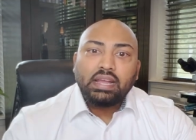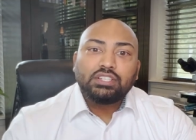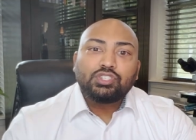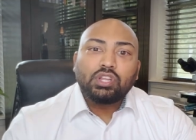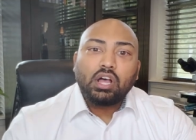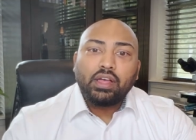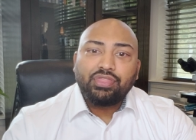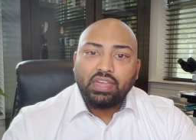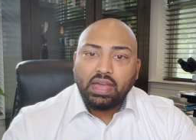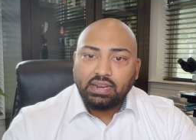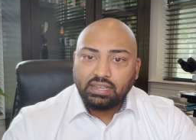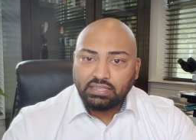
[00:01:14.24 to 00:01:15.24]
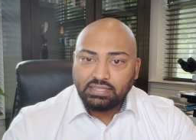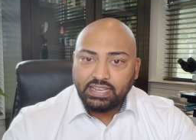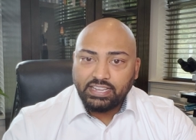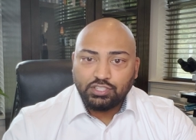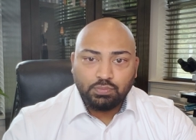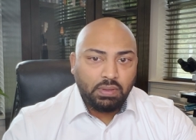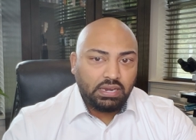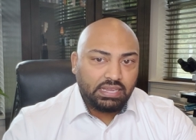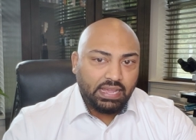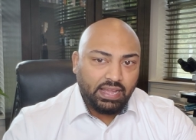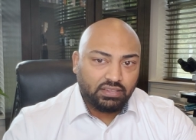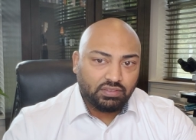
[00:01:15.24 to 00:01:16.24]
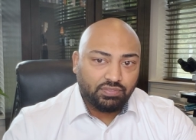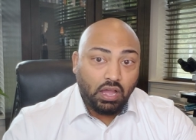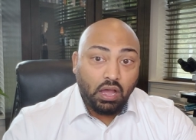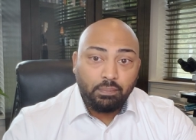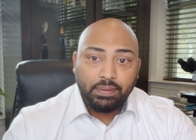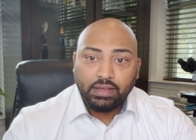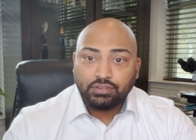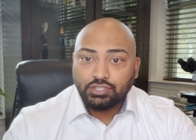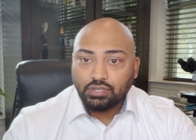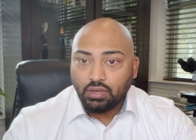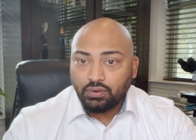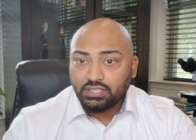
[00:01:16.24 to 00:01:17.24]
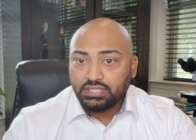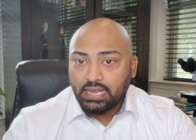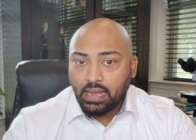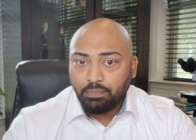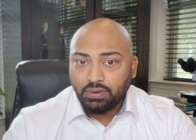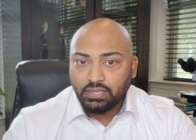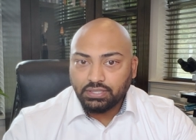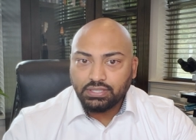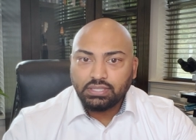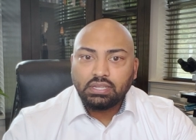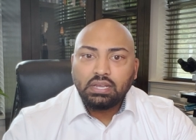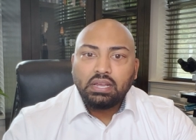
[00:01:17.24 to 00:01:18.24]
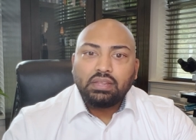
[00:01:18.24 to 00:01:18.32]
It's thought that it contains many active compounds known as saponins.